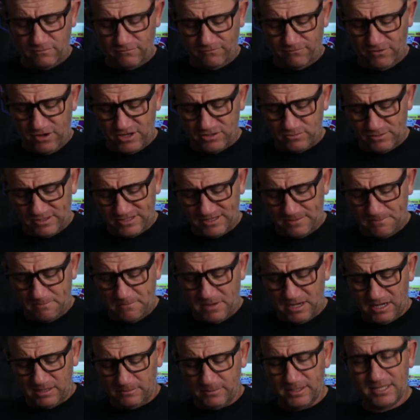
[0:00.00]
first one's a
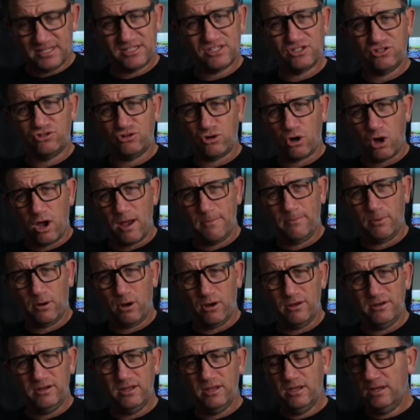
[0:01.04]
minimalist
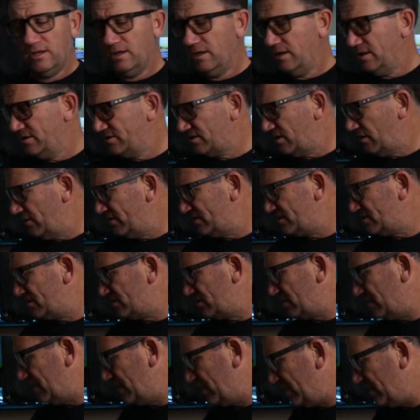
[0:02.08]
tripod. So it's,